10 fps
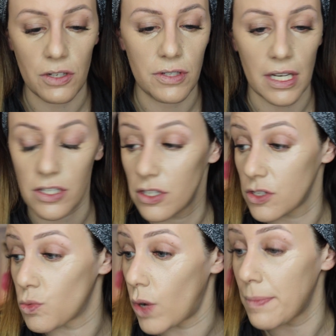do is actually
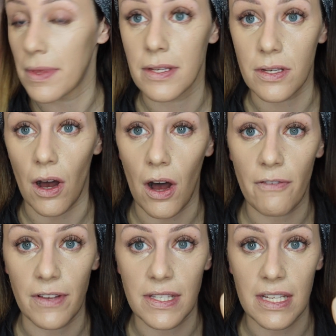just wipe this
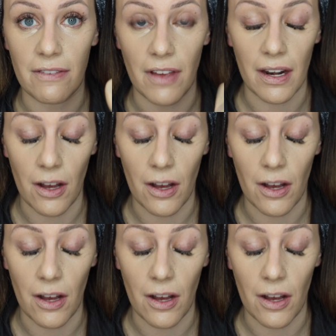off and see if that